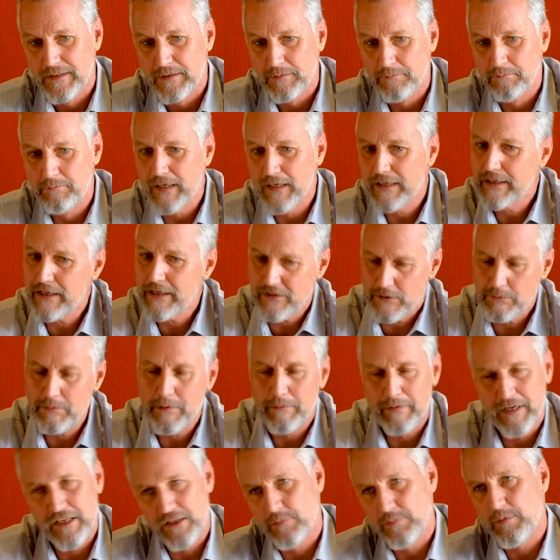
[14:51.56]
but it has to be
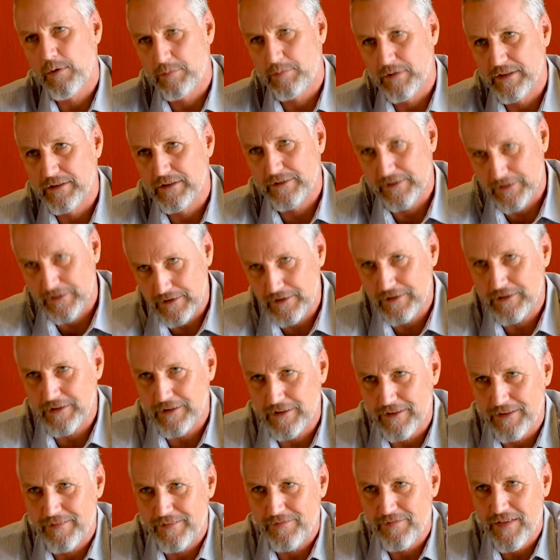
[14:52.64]
managed properly. It's
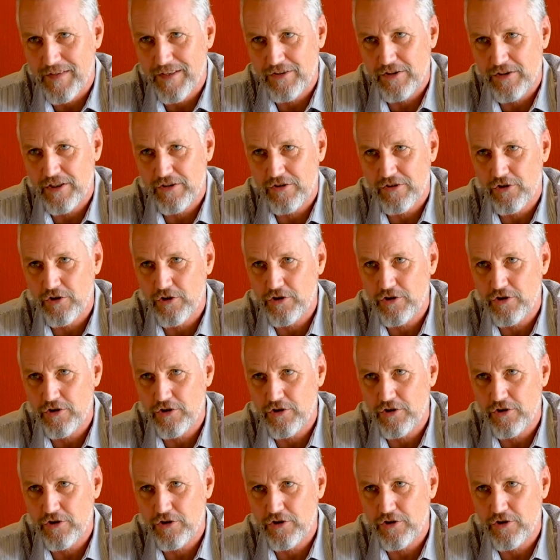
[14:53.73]
a